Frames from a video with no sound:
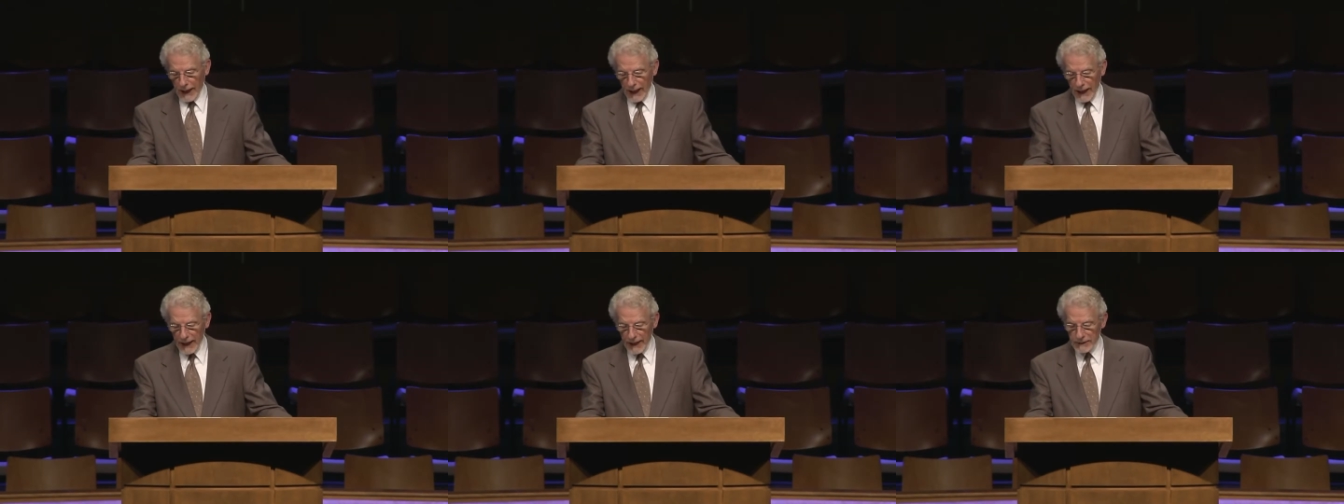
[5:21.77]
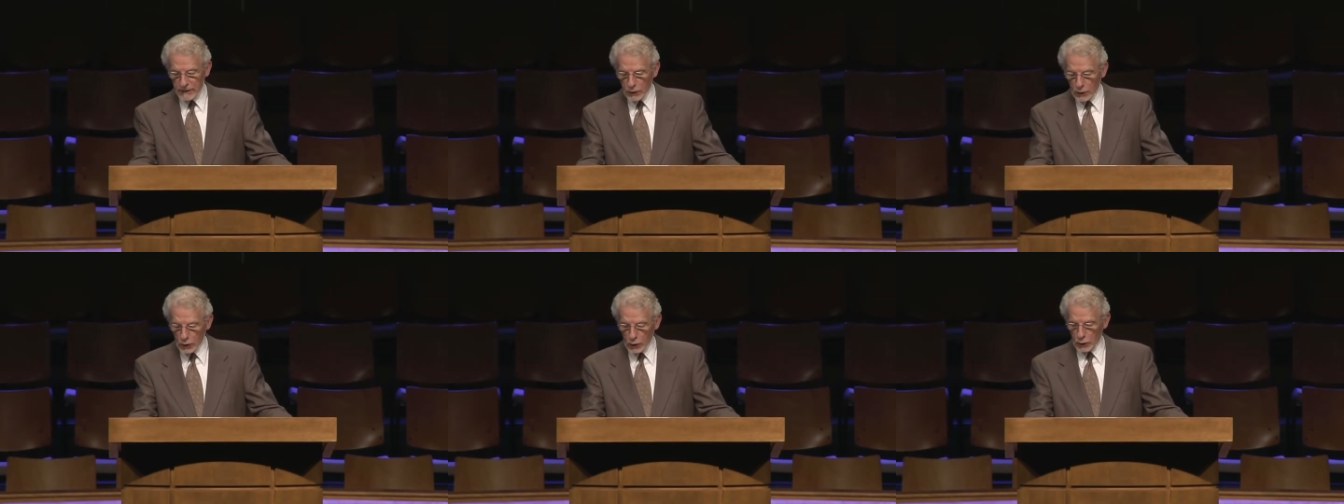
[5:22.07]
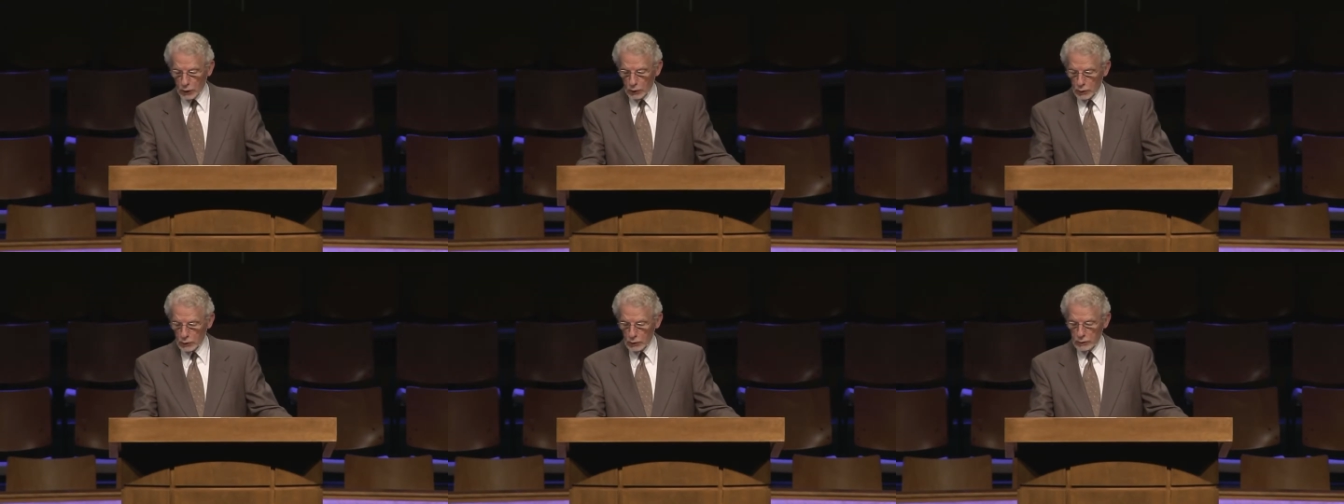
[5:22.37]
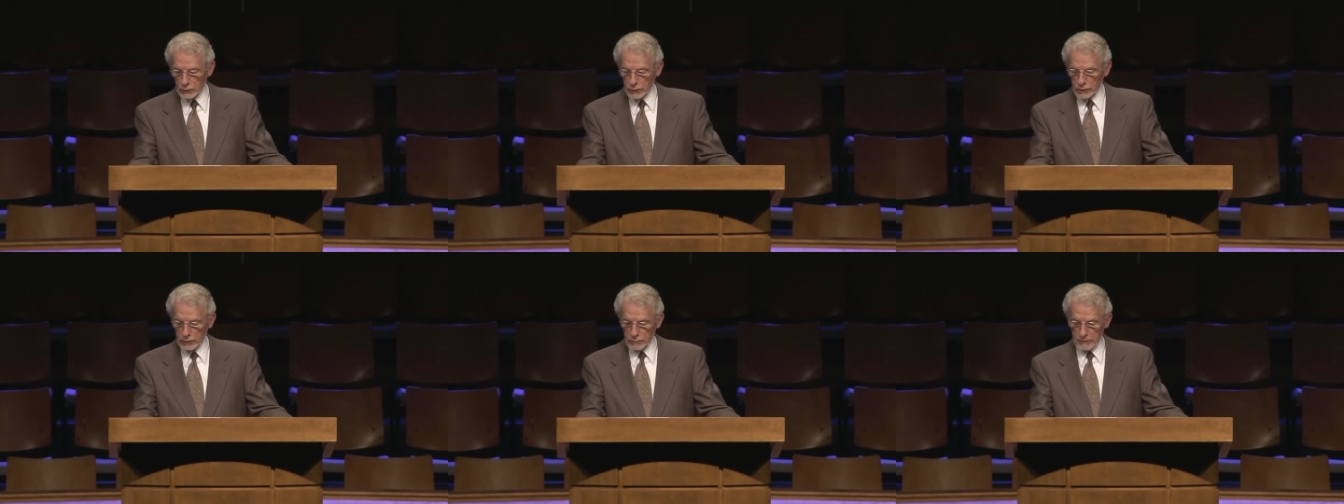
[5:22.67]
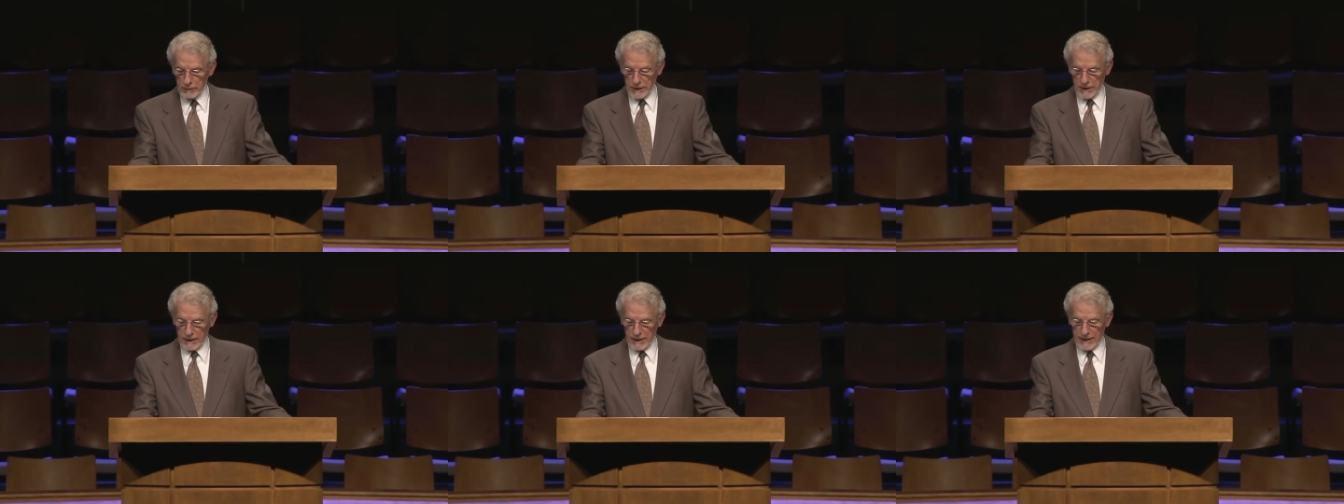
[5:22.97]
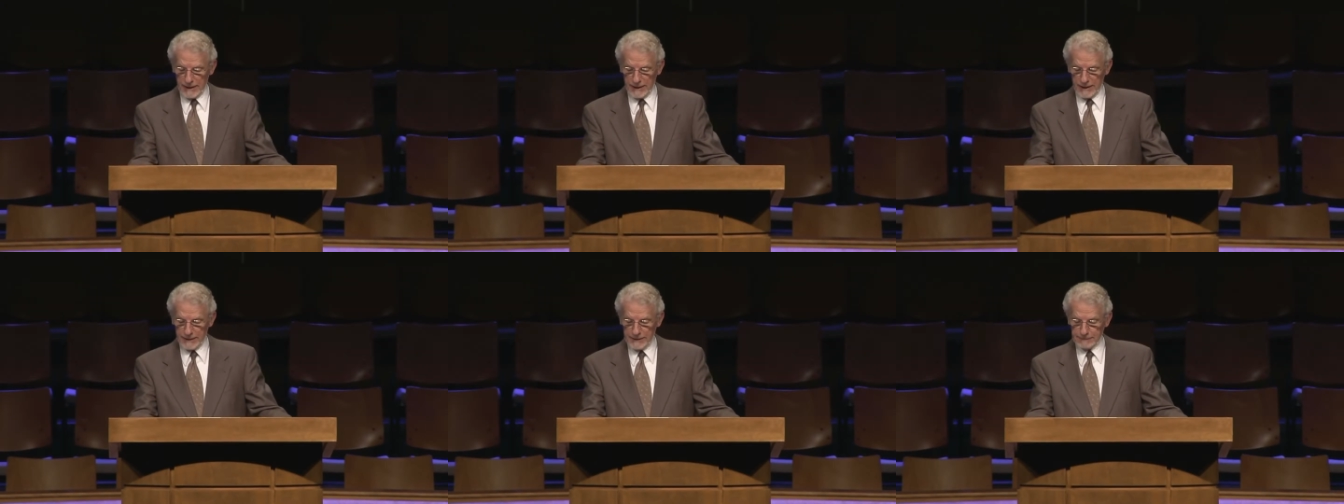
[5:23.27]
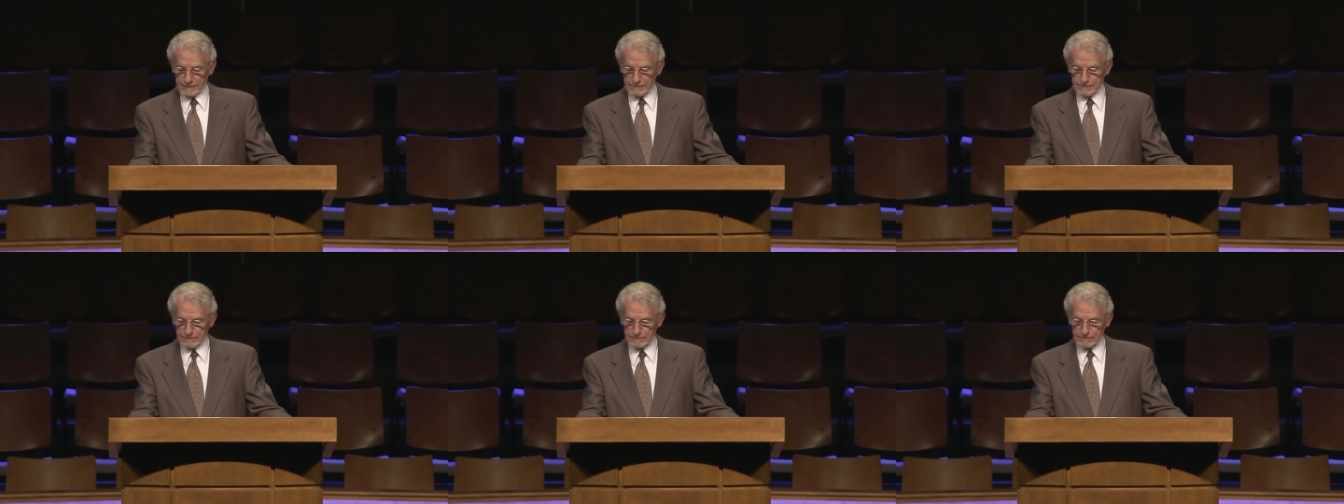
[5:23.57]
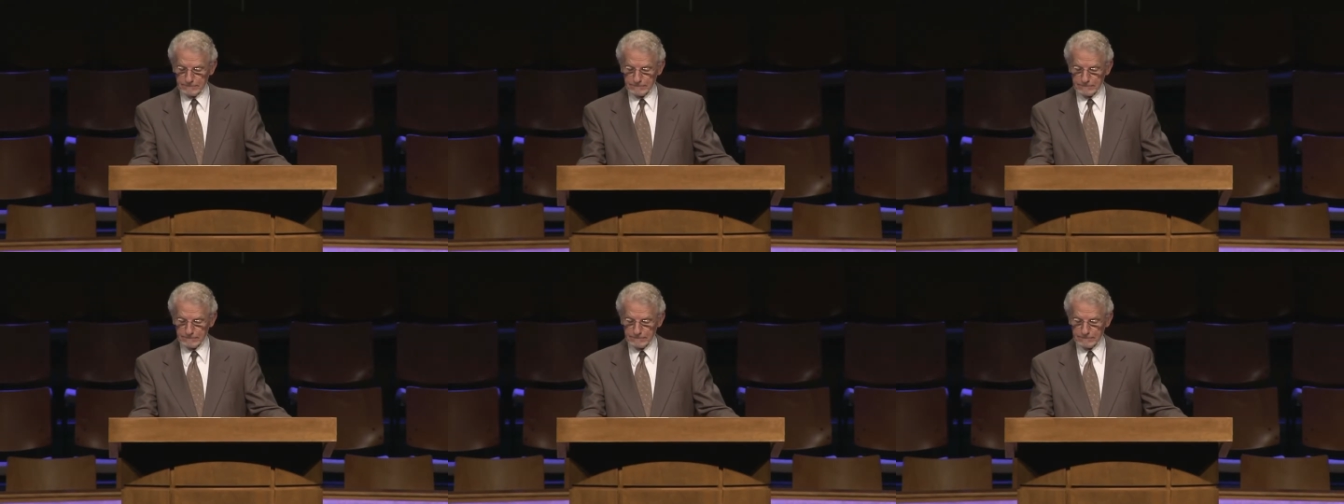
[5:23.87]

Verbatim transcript: an older man.